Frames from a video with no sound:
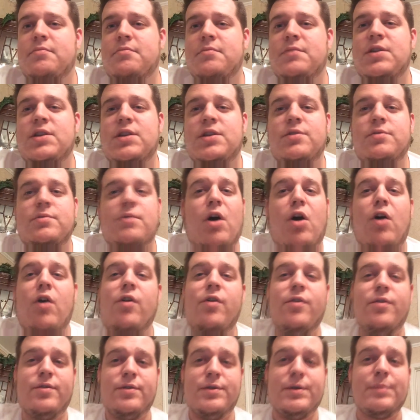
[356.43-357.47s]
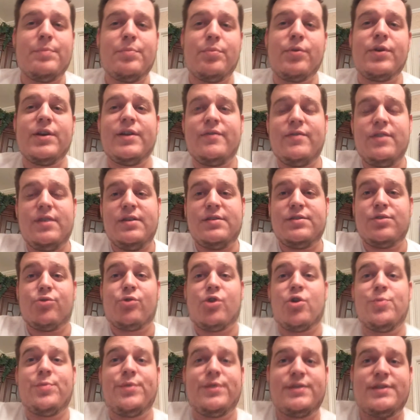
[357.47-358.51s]
You know, all the previous
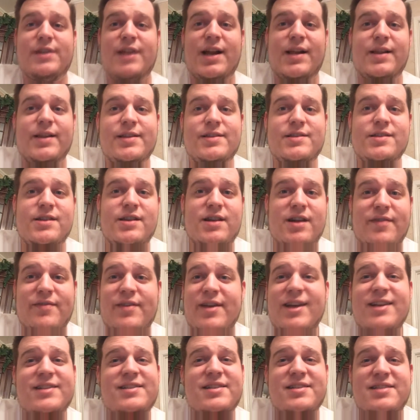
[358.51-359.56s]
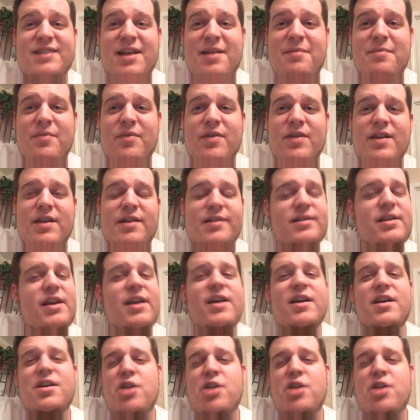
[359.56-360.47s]
aromas that I listed off, it has the same things.